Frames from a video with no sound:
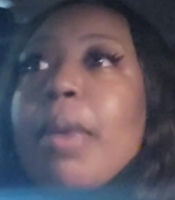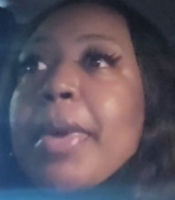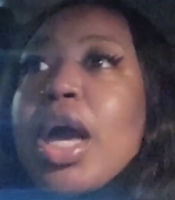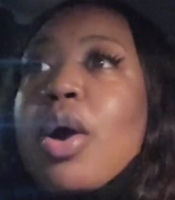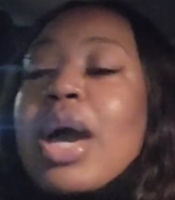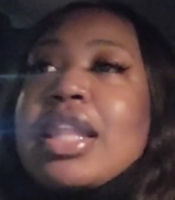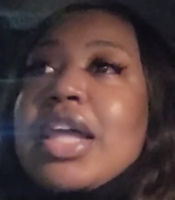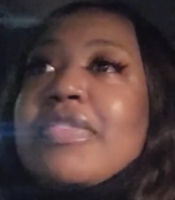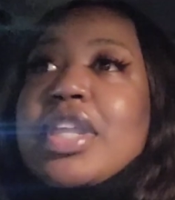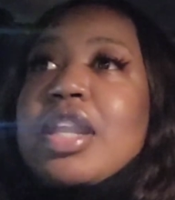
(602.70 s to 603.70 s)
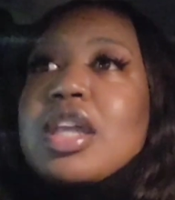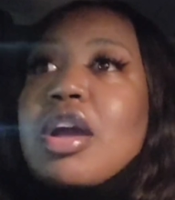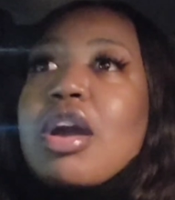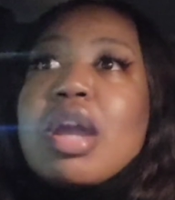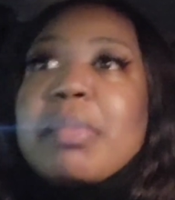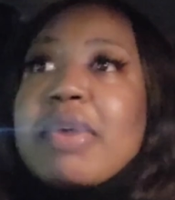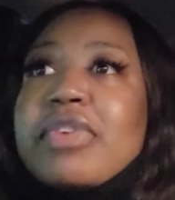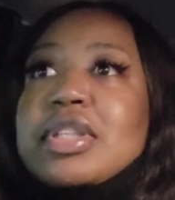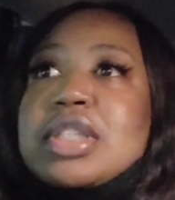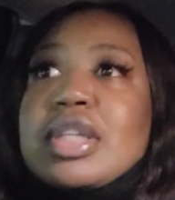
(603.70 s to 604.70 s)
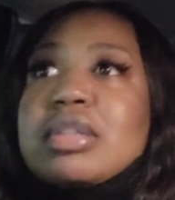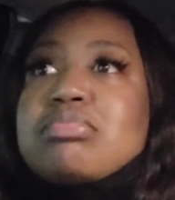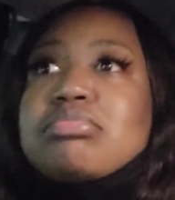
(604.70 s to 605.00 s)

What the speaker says: and behold, I left it in the car in my front seat.